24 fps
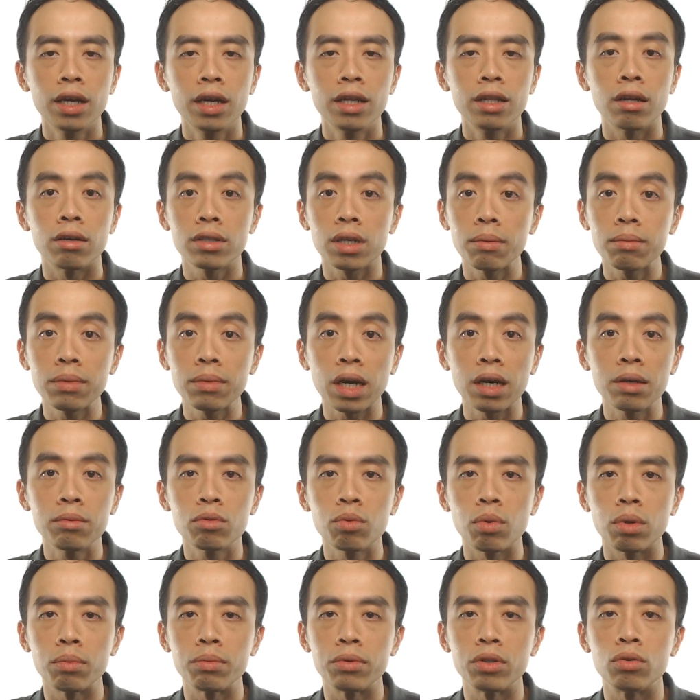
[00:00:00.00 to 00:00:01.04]
Now sometimes
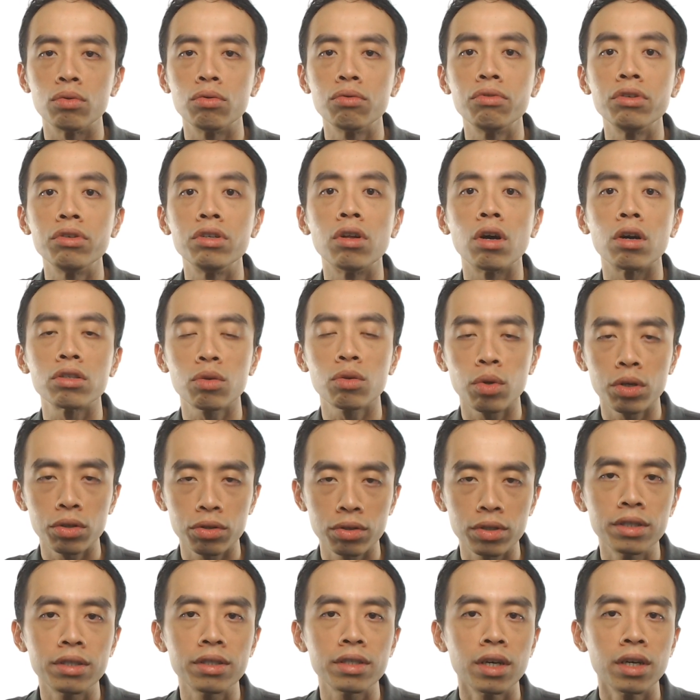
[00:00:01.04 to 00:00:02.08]
when we do redox
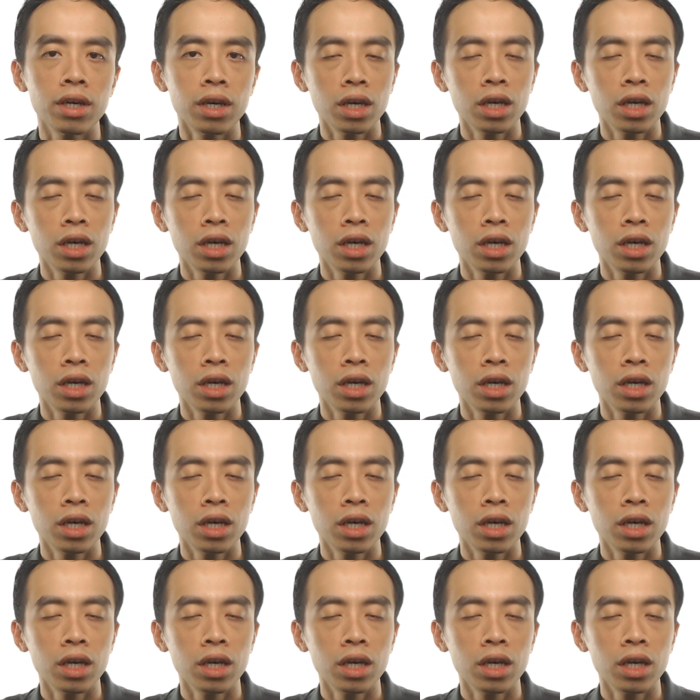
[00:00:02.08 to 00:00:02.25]
questions,